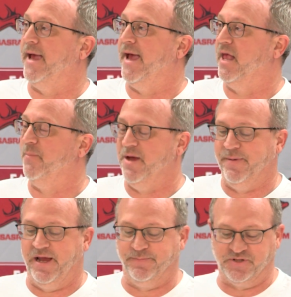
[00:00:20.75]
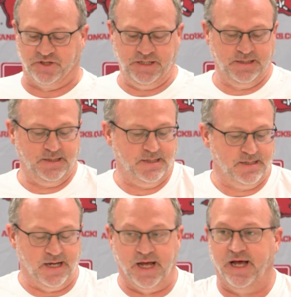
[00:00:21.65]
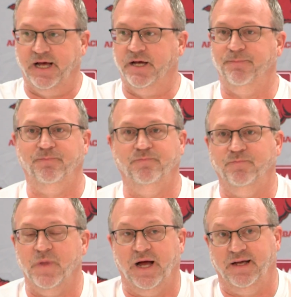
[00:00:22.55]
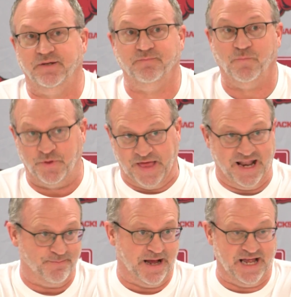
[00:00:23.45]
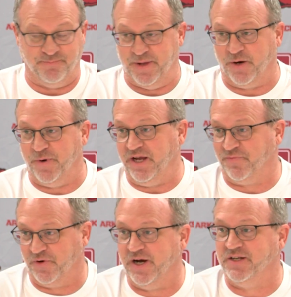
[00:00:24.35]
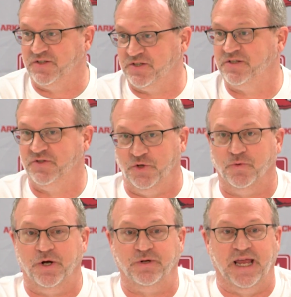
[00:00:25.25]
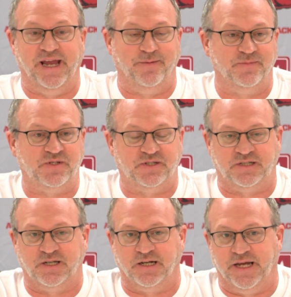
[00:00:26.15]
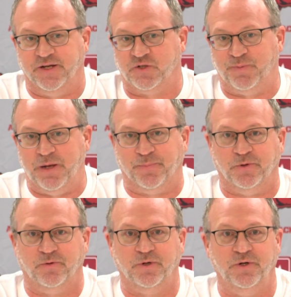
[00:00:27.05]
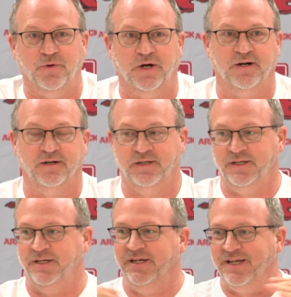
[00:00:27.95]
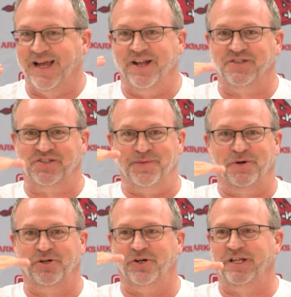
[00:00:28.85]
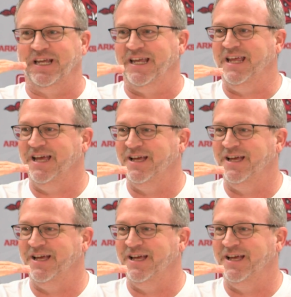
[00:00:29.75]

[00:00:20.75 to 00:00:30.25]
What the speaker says: Alabama and Missouri. With that in mind, big week for us, two road games against people who are kind of similarly